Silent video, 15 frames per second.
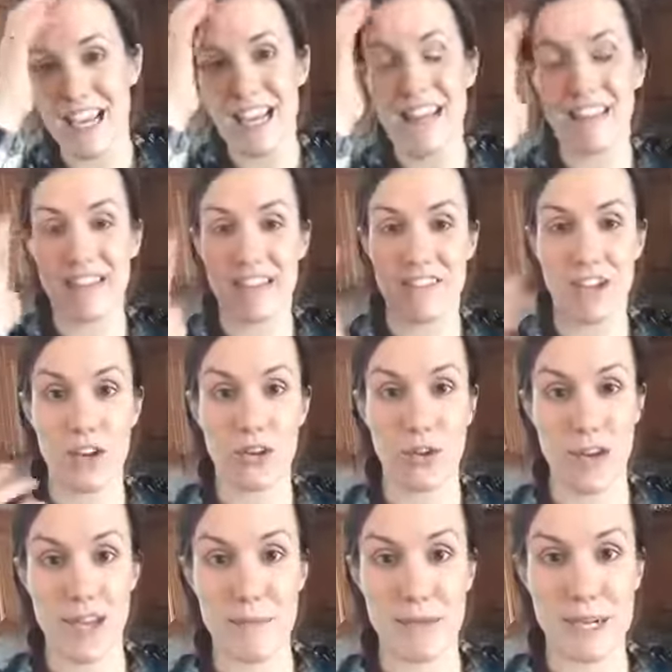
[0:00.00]
Like if I go to a
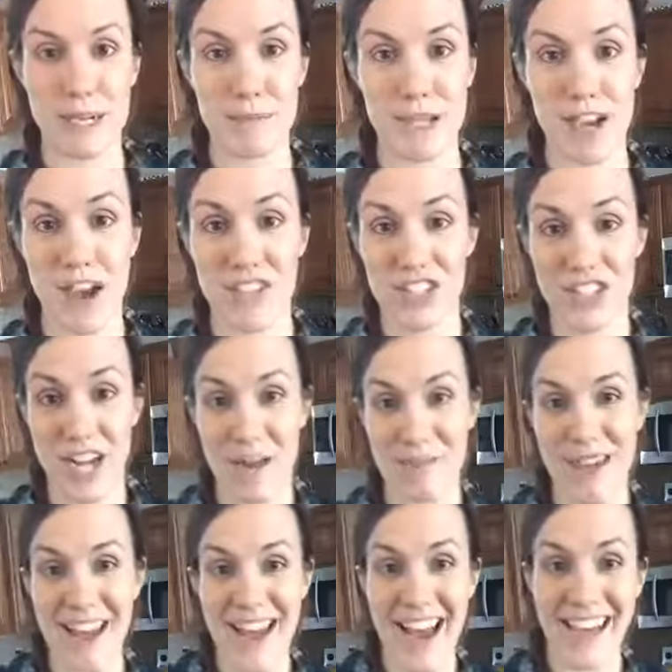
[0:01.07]
hippy dippy coffee shop,
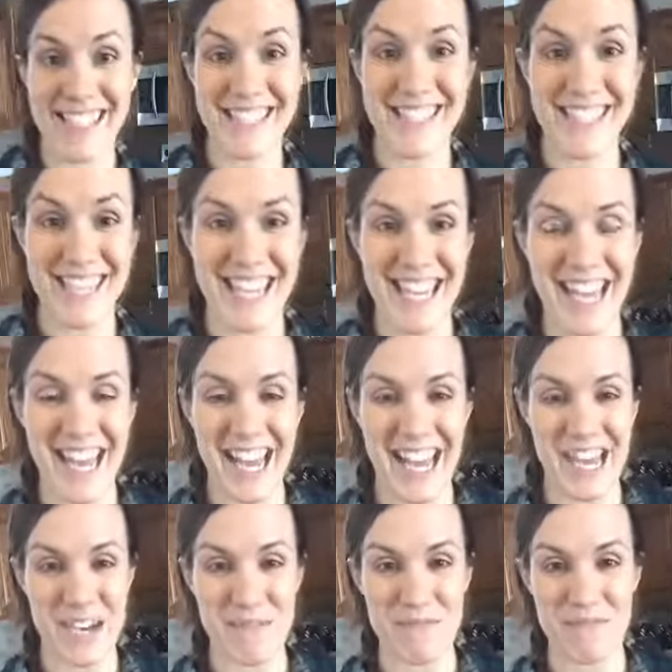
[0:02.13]
I've seen
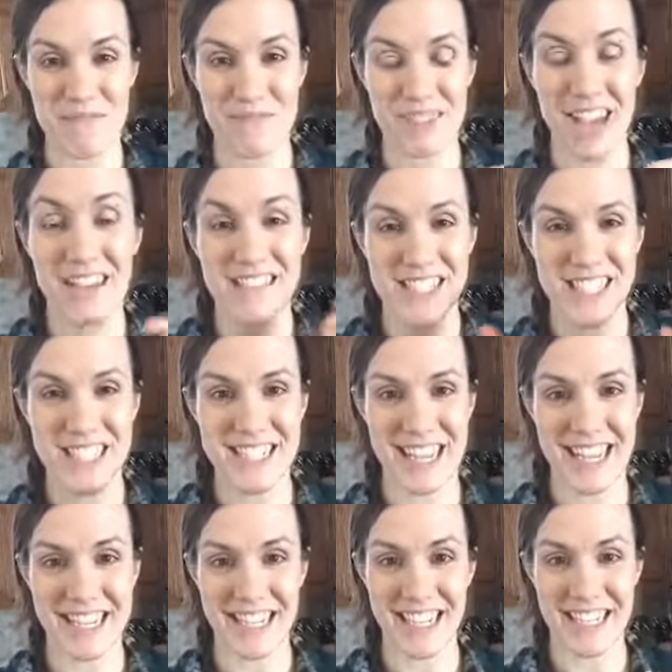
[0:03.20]

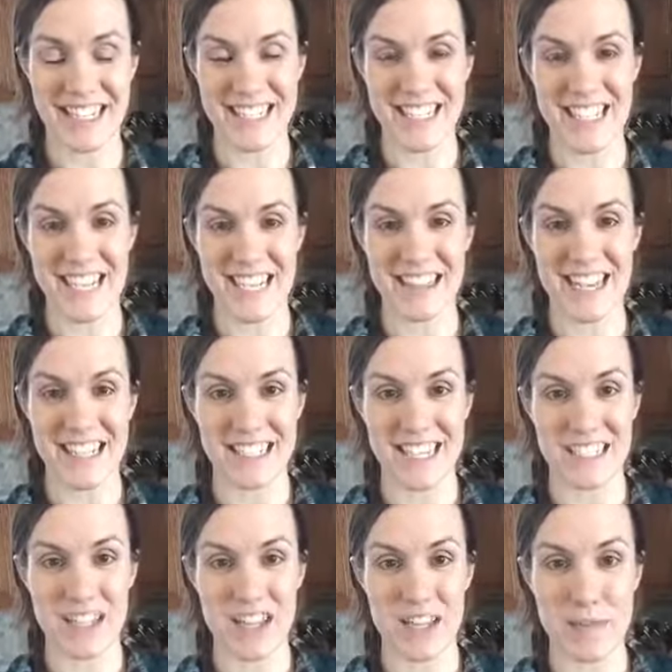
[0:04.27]
dandelion tea lattes
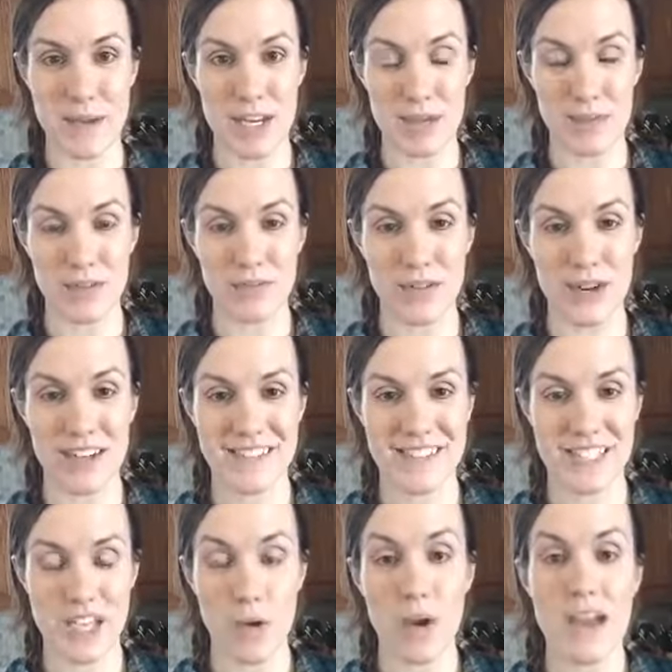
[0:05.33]
on the menu before.
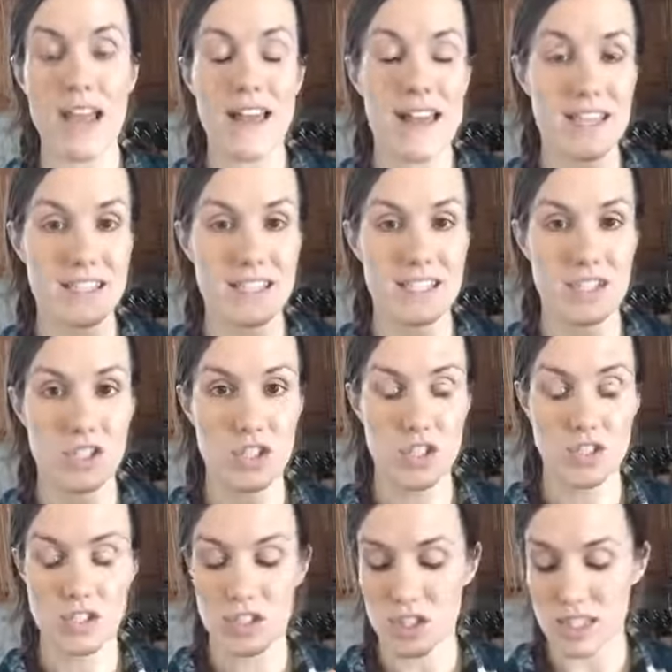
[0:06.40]
So it's
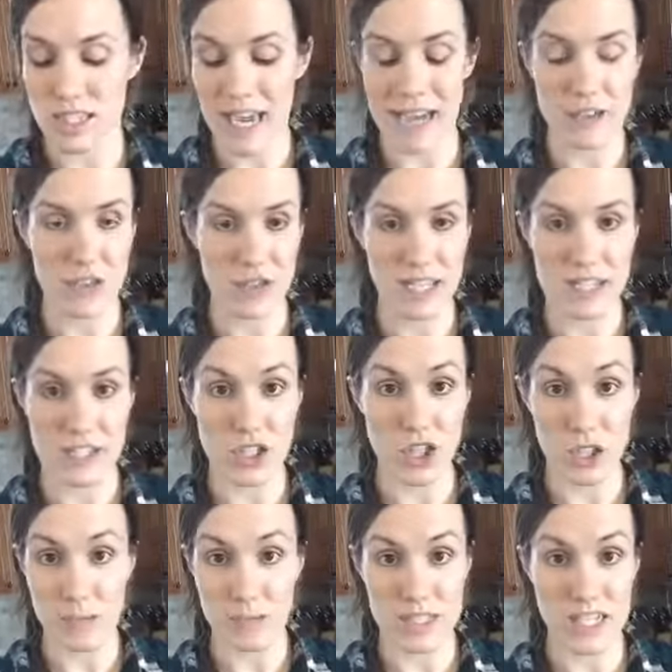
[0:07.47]
just naturally, it's an
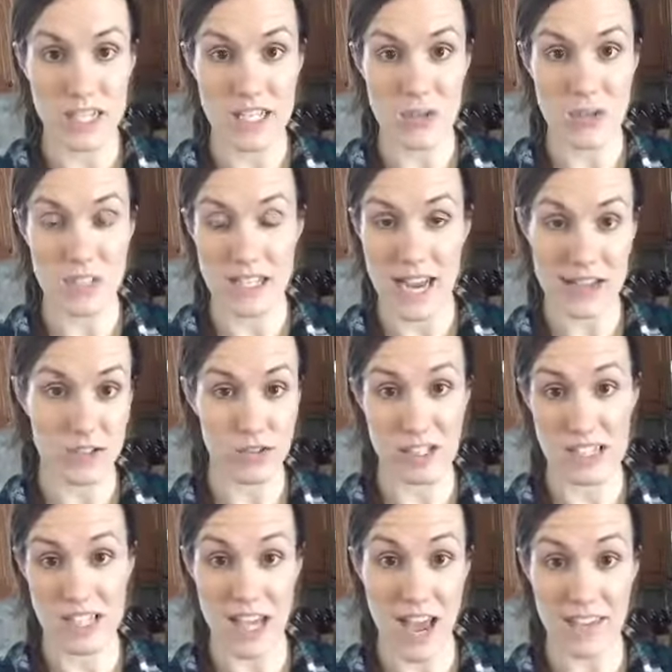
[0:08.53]
herbal tea, so it's naturally
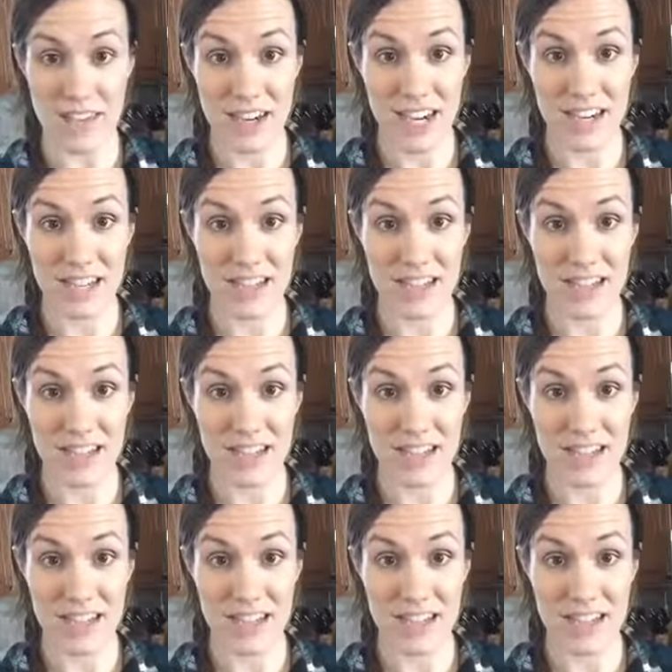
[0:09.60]
decaffeinated.